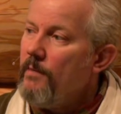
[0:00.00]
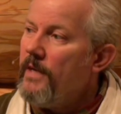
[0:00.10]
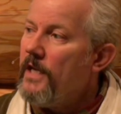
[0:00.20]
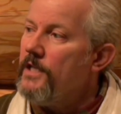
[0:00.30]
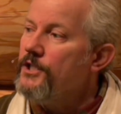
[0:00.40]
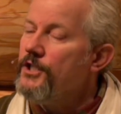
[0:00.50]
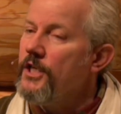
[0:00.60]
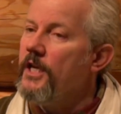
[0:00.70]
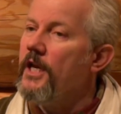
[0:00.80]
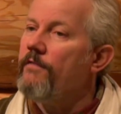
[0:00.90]
Because
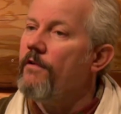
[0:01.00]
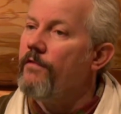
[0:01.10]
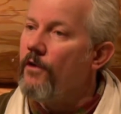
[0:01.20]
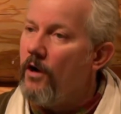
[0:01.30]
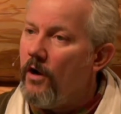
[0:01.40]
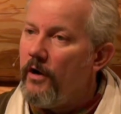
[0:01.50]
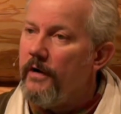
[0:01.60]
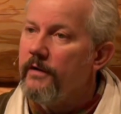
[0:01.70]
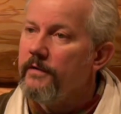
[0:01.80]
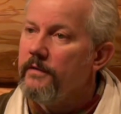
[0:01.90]
she gave of her
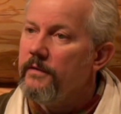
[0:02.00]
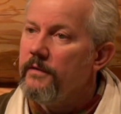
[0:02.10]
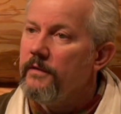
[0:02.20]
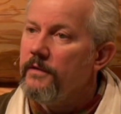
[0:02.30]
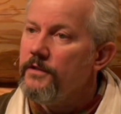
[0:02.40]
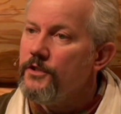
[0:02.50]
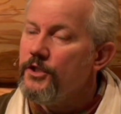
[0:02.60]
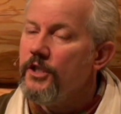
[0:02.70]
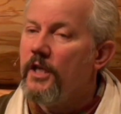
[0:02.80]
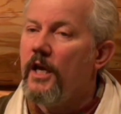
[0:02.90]
heart,
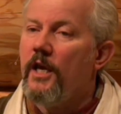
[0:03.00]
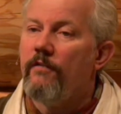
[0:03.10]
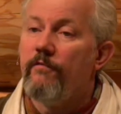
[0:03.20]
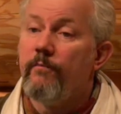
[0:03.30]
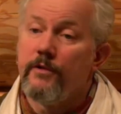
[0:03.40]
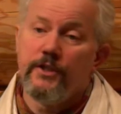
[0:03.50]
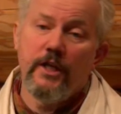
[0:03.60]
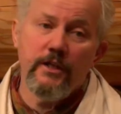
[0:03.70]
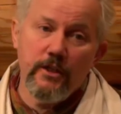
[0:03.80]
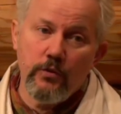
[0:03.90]
she gave
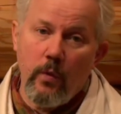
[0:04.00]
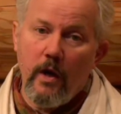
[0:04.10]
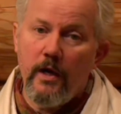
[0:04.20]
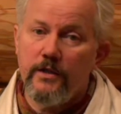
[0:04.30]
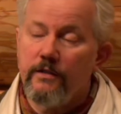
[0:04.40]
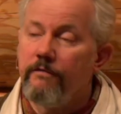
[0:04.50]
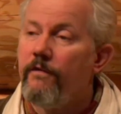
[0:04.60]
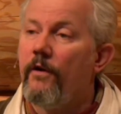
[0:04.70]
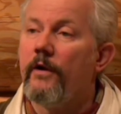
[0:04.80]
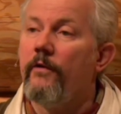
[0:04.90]
percentage-wise a
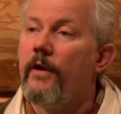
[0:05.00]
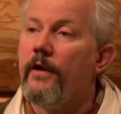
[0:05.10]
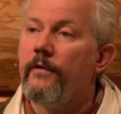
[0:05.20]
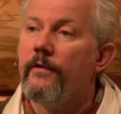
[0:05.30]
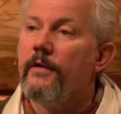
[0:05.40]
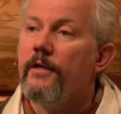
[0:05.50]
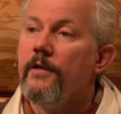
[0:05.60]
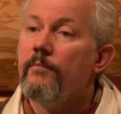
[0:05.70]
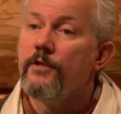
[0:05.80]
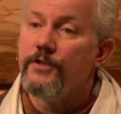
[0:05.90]
far greater
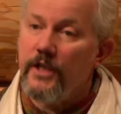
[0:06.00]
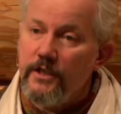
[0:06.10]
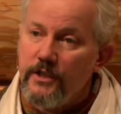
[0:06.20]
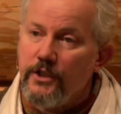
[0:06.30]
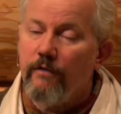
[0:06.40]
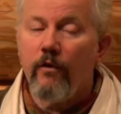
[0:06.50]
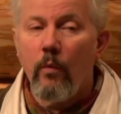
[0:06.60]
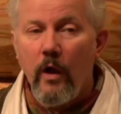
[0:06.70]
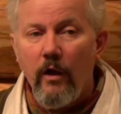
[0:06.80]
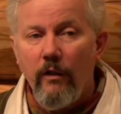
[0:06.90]
percentage of her
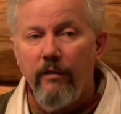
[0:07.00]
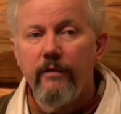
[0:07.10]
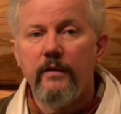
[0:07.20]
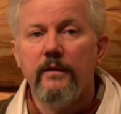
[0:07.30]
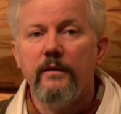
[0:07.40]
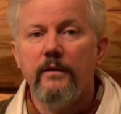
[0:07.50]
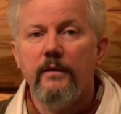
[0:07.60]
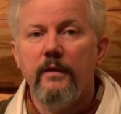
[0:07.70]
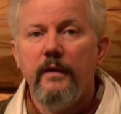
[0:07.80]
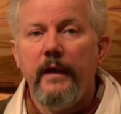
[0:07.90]
wealth.
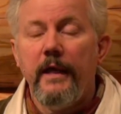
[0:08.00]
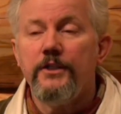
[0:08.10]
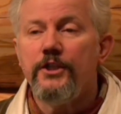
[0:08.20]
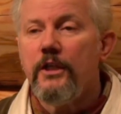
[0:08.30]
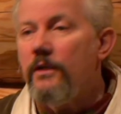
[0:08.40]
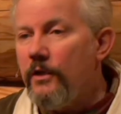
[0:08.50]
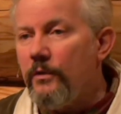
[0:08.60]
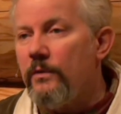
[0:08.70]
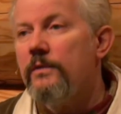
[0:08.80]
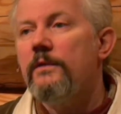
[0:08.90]
And she
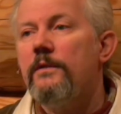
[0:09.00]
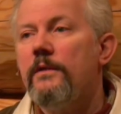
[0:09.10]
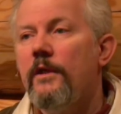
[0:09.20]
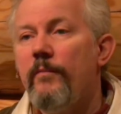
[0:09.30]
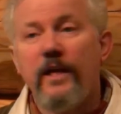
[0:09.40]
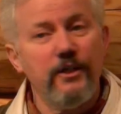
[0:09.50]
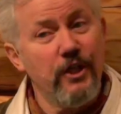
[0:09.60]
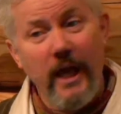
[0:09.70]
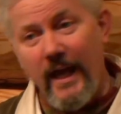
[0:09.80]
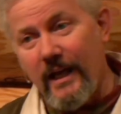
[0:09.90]
knew, because
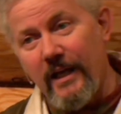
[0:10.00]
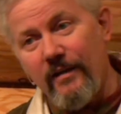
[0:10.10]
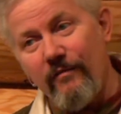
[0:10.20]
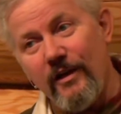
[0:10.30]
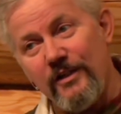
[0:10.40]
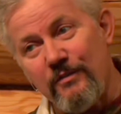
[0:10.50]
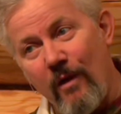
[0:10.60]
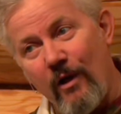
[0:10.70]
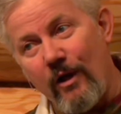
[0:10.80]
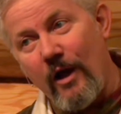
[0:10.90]
you can't live on a
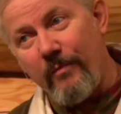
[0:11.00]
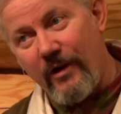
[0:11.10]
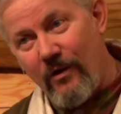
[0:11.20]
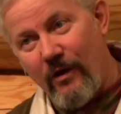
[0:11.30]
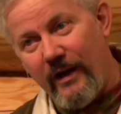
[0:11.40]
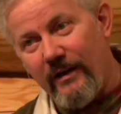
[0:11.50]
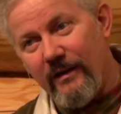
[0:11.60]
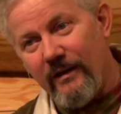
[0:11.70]
small copper coin.